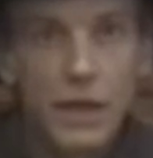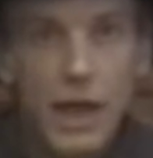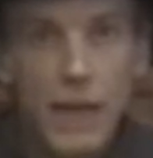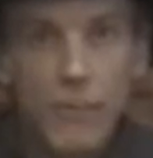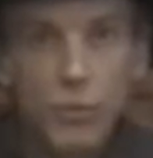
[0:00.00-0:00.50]

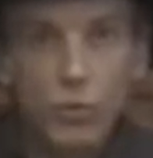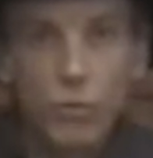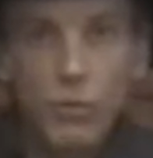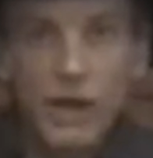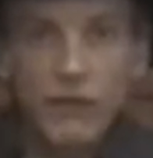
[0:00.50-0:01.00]
I
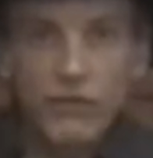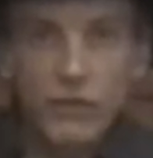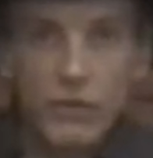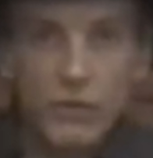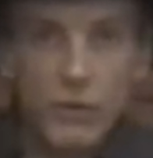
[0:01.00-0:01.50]
pulled
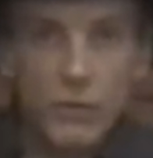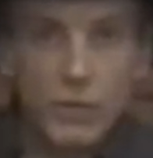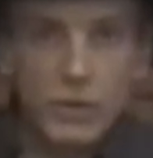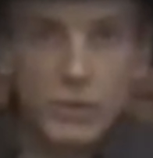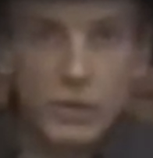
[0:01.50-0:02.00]
myself up
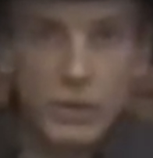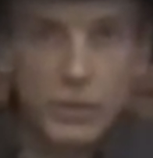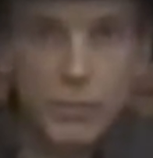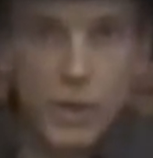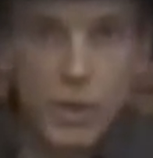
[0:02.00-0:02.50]
into a little
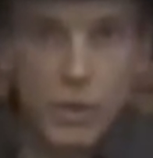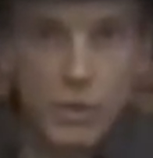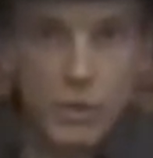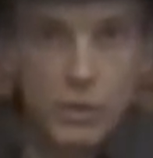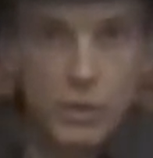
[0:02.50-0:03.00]

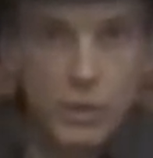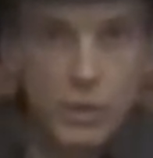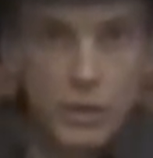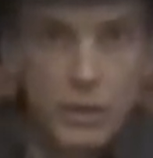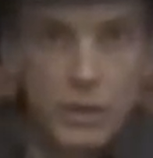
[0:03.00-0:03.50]
ball
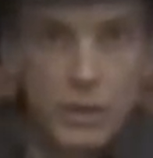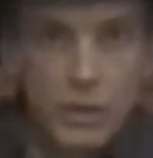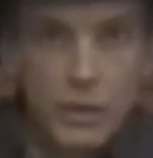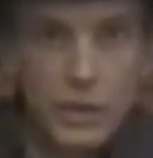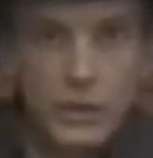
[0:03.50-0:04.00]

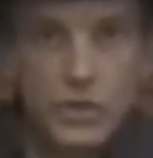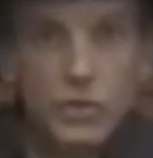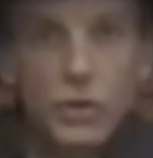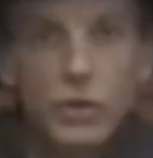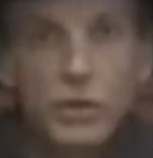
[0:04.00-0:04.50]
and
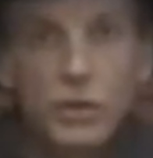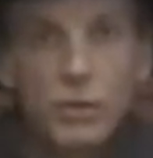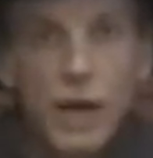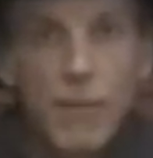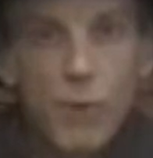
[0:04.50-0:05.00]
shook till
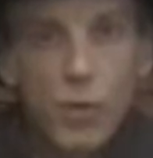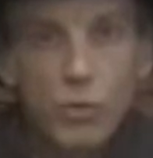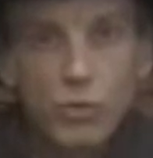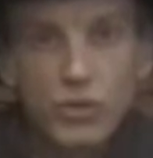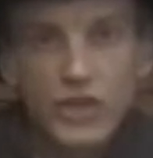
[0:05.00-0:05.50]
my
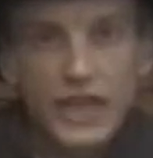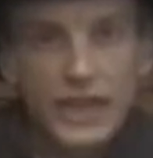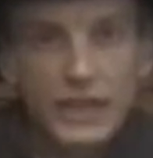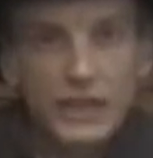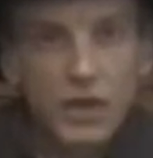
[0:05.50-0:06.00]
bones
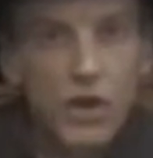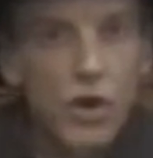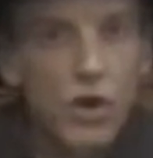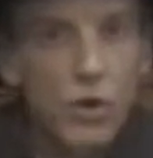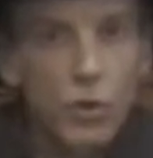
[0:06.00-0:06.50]
ached
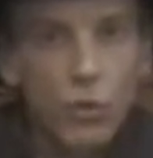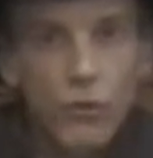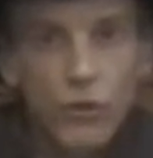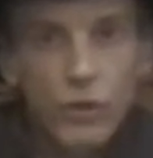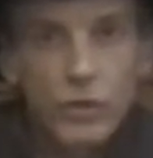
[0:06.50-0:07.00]
all
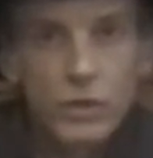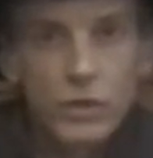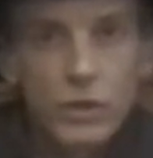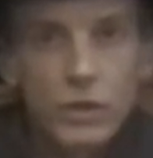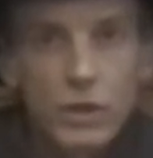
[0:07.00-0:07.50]
over.
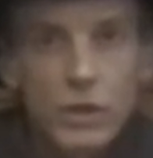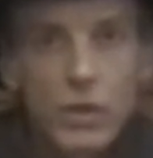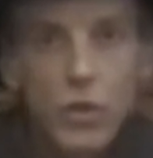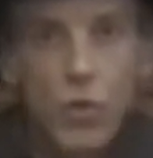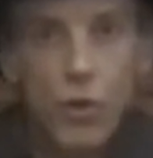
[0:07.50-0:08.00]

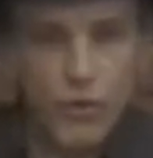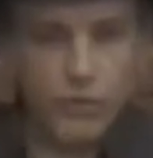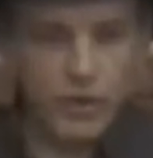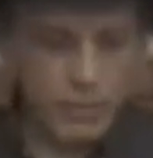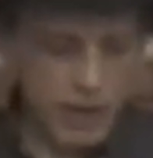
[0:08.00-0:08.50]
Weather
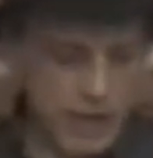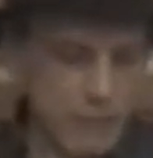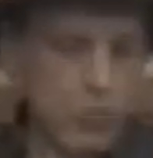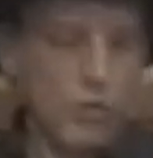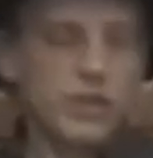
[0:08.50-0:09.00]
didn't pay any
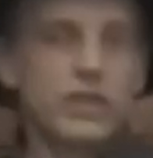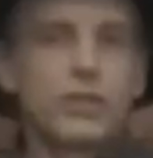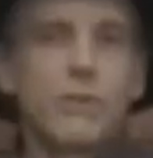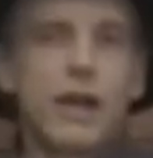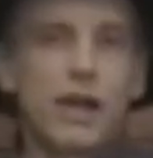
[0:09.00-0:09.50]
more
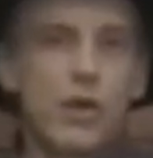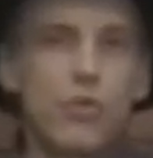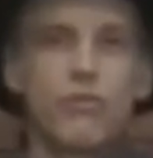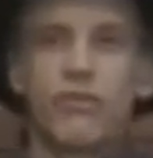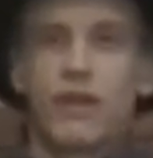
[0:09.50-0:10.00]
attention to my
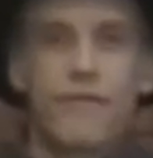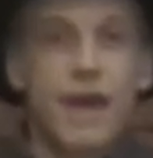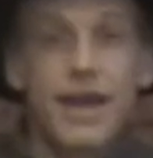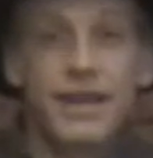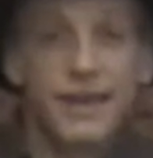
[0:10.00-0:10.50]
clothes than if
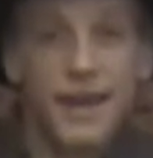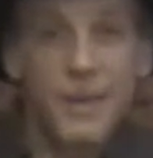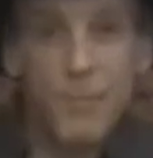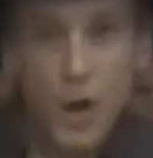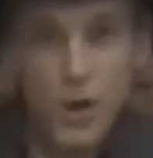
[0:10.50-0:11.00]
I didn't
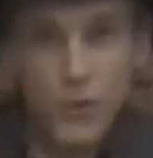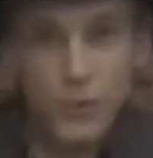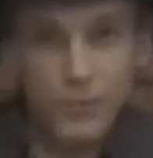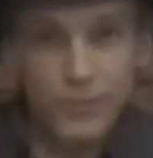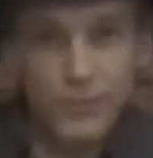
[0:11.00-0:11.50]
have them on.